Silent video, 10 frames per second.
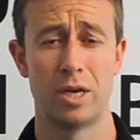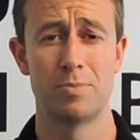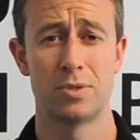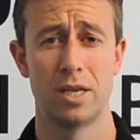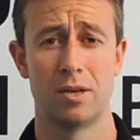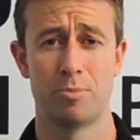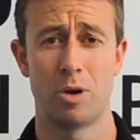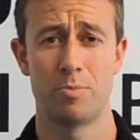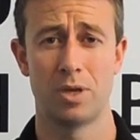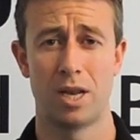20% of the
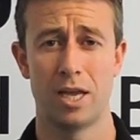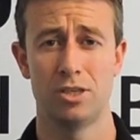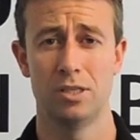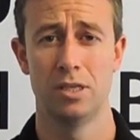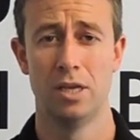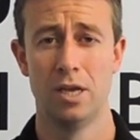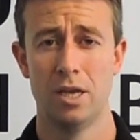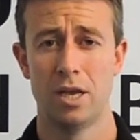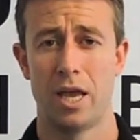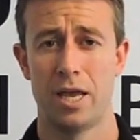population,
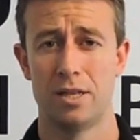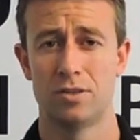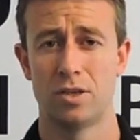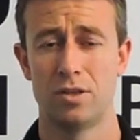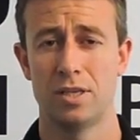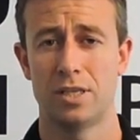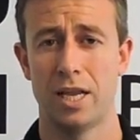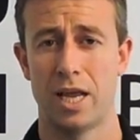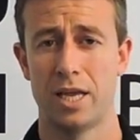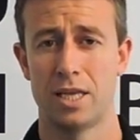and so this
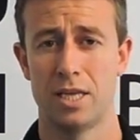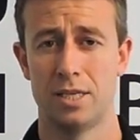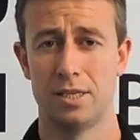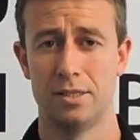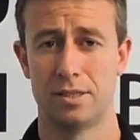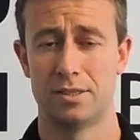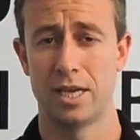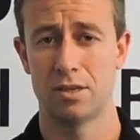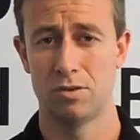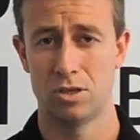headache is a
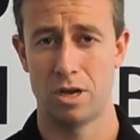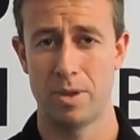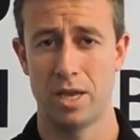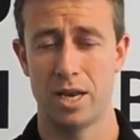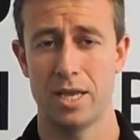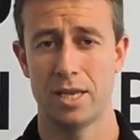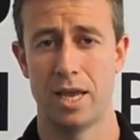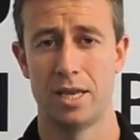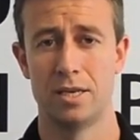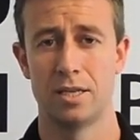secondary type headache
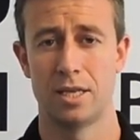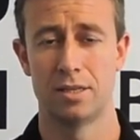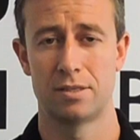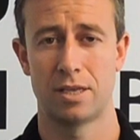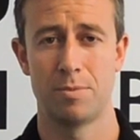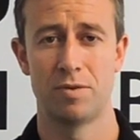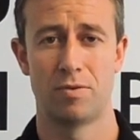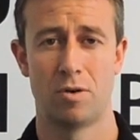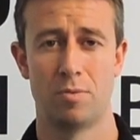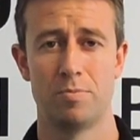and it's coming
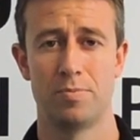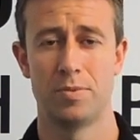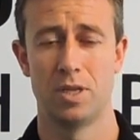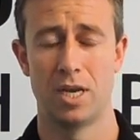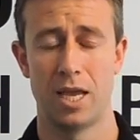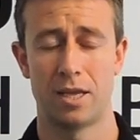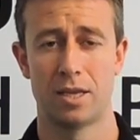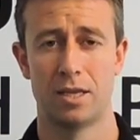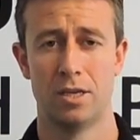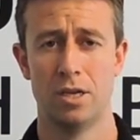from your neck.
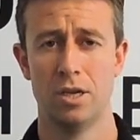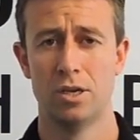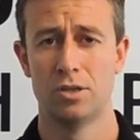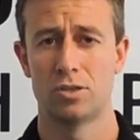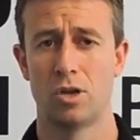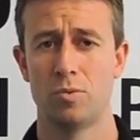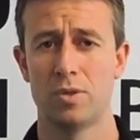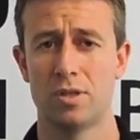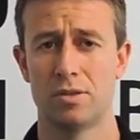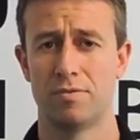So
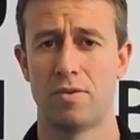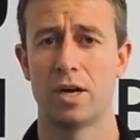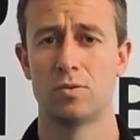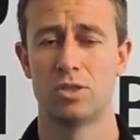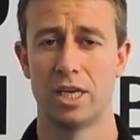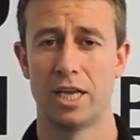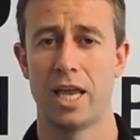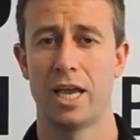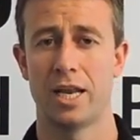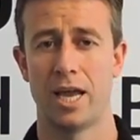with the cervicalgenic
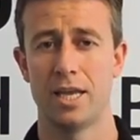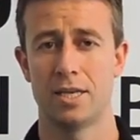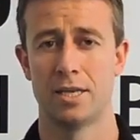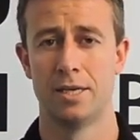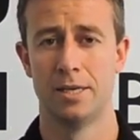headache,